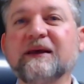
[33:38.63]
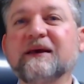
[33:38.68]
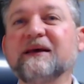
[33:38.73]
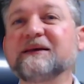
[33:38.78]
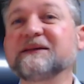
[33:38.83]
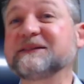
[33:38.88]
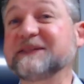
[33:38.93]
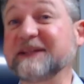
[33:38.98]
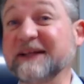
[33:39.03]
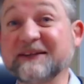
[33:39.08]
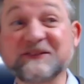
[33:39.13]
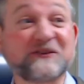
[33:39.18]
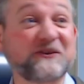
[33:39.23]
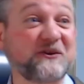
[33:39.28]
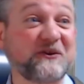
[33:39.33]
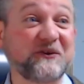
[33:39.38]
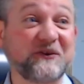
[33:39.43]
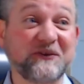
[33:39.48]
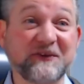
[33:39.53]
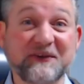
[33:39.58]
Sounds
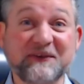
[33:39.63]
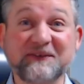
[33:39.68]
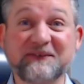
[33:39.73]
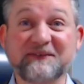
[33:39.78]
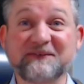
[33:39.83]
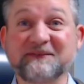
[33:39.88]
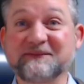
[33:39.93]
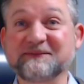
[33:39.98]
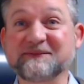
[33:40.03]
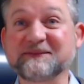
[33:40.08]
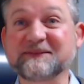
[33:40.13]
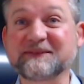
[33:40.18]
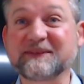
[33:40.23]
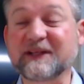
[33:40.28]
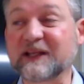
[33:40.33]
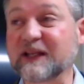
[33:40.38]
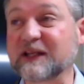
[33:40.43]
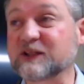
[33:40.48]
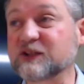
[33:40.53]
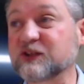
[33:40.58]
good,
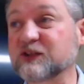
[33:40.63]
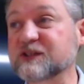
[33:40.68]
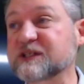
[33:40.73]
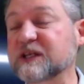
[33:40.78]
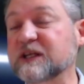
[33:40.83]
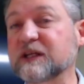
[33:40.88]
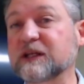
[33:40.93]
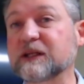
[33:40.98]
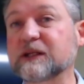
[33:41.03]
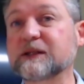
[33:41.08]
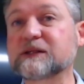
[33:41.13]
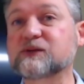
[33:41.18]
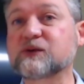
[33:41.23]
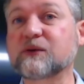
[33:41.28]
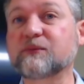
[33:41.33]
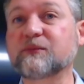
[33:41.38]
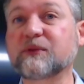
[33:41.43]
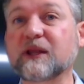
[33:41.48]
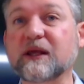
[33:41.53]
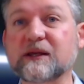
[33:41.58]
unless you're sitting in the
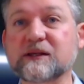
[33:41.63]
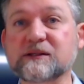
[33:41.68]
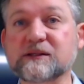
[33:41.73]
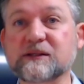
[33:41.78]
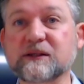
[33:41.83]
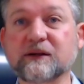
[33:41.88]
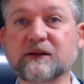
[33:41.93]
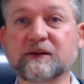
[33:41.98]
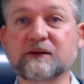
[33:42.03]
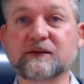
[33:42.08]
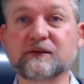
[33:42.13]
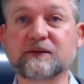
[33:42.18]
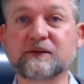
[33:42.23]
tribulation.